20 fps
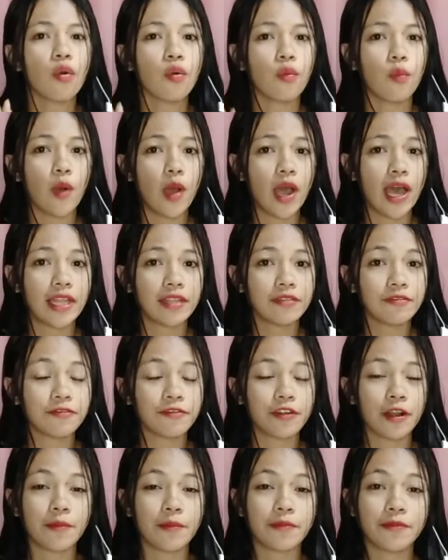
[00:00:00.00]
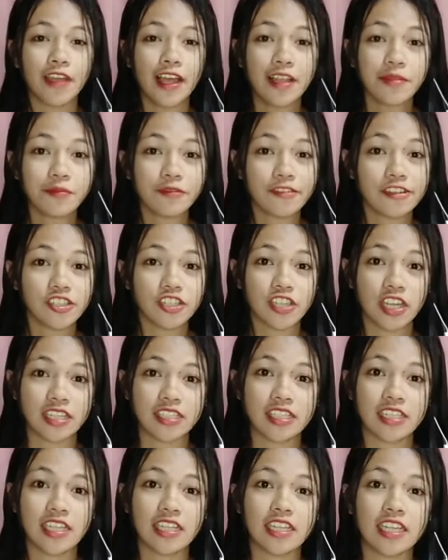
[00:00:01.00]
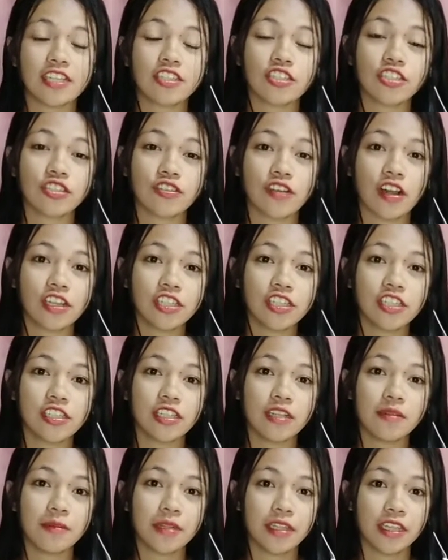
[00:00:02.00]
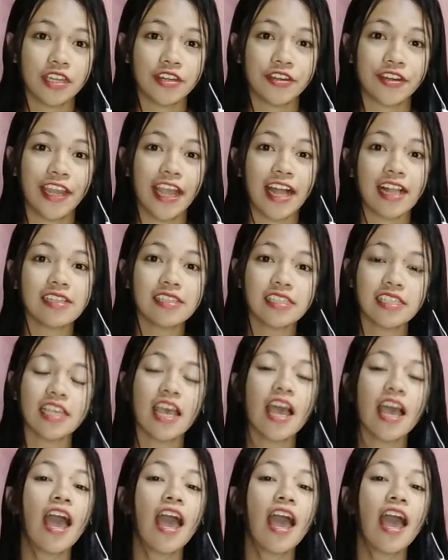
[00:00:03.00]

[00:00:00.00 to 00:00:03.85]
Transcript: 1 from non-projected instructional materials,